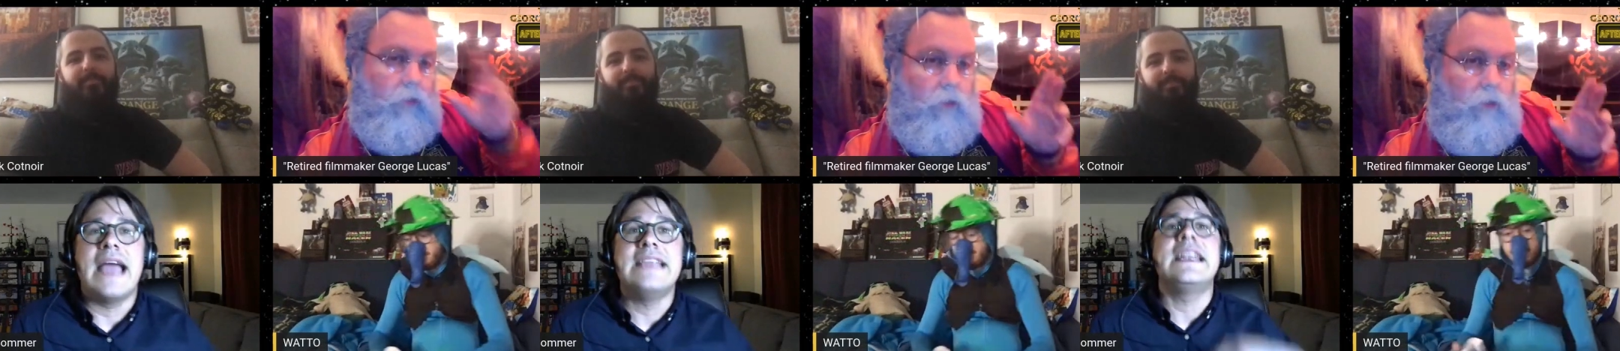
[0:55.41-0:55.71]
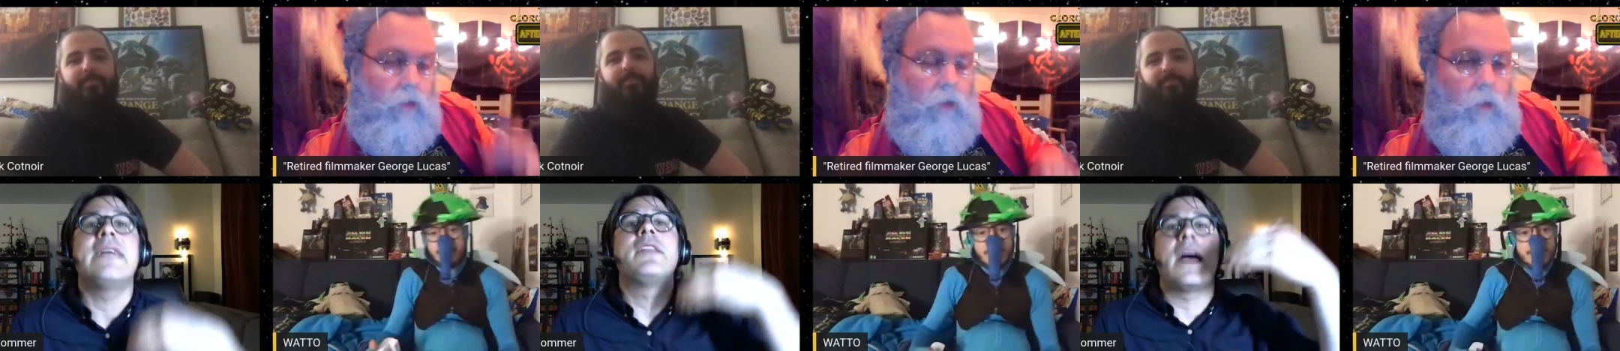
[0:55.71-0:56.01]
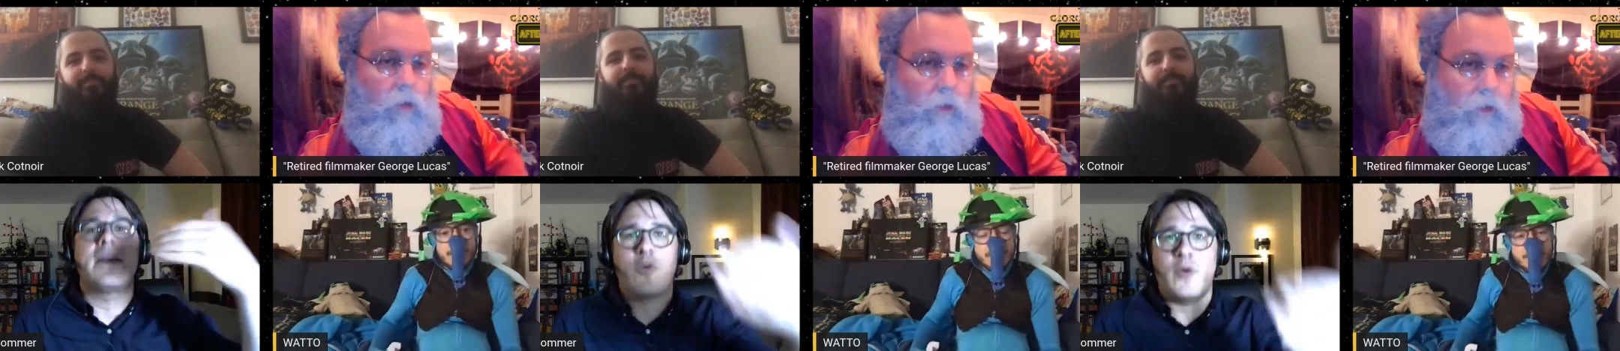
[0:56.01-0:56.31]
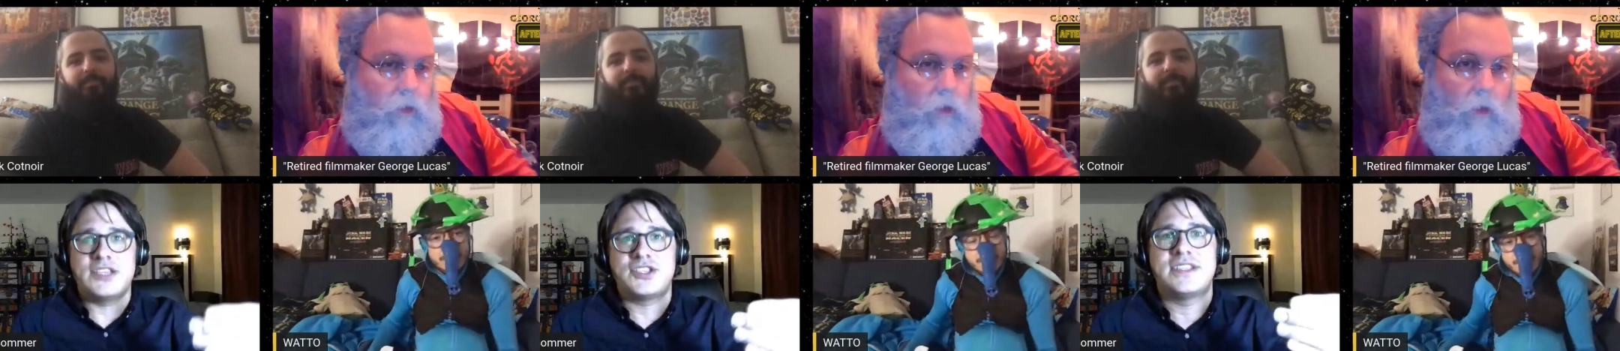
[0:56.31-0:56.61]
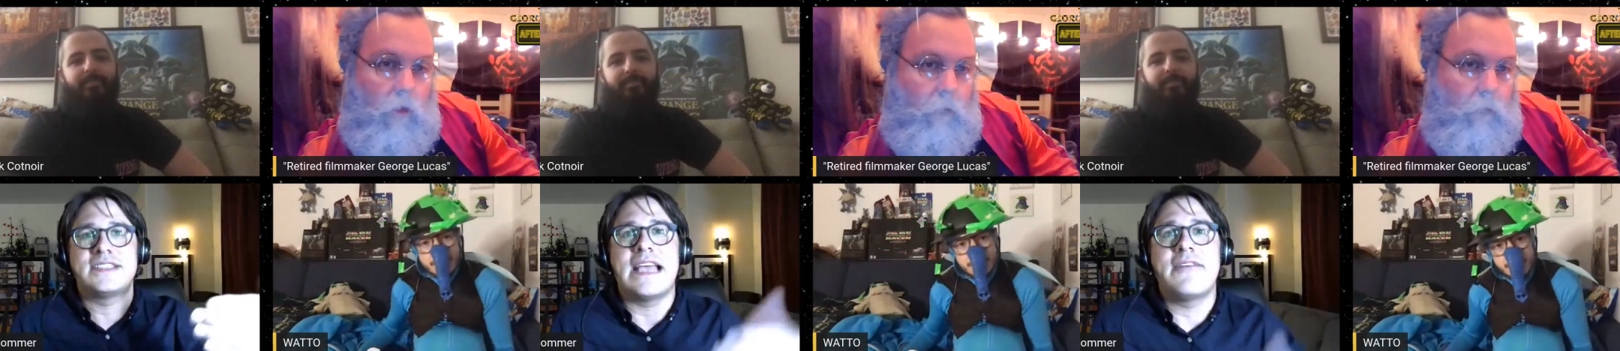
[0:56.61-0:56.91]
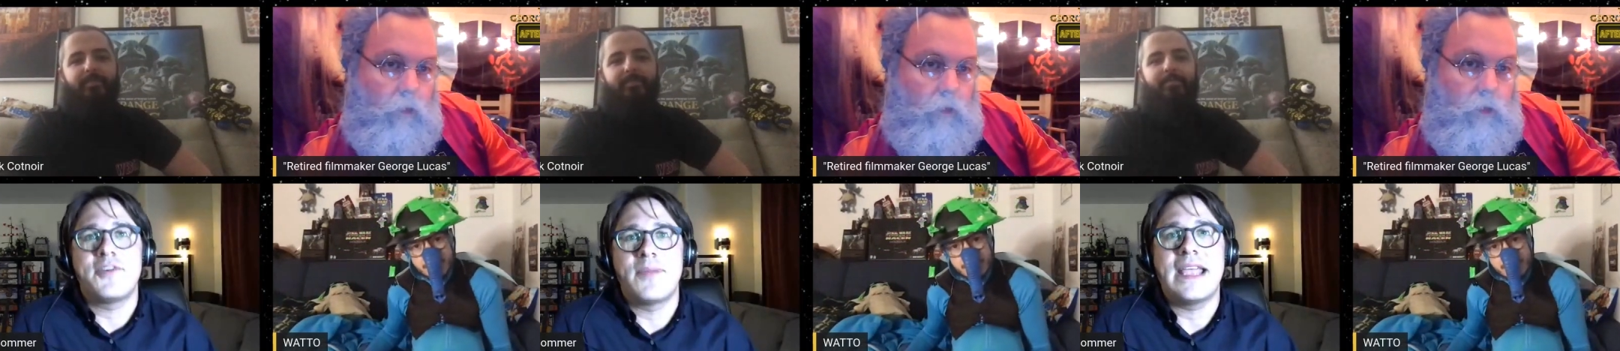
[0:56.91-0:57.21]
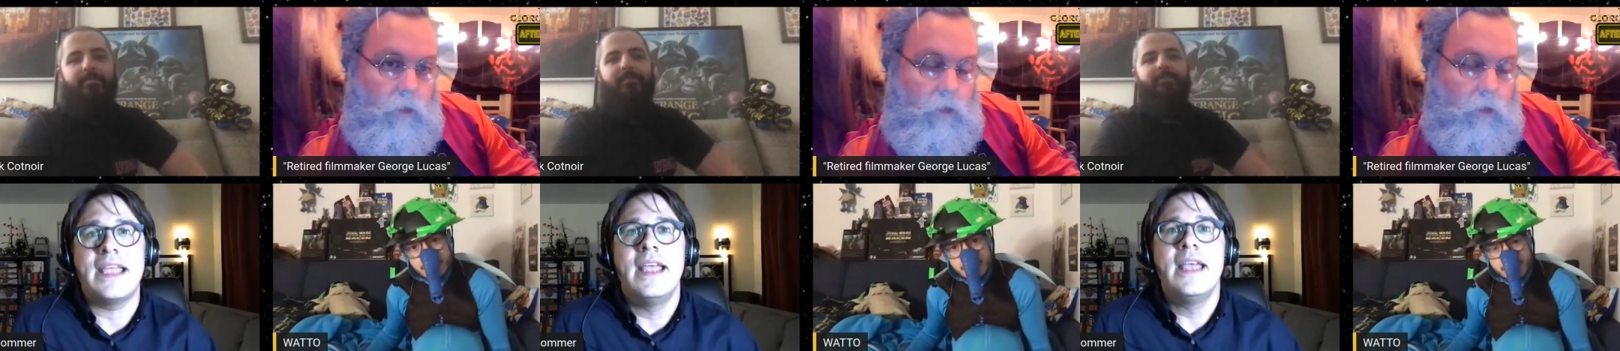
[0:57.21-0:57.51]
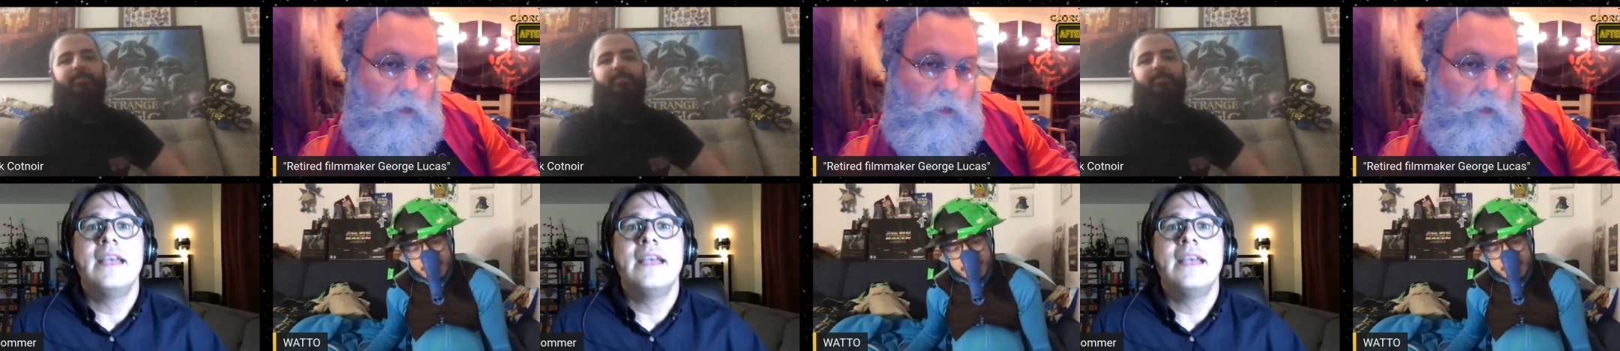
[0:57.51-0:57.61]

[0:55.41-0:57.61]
Speaker 1: I did have a lot of questions after my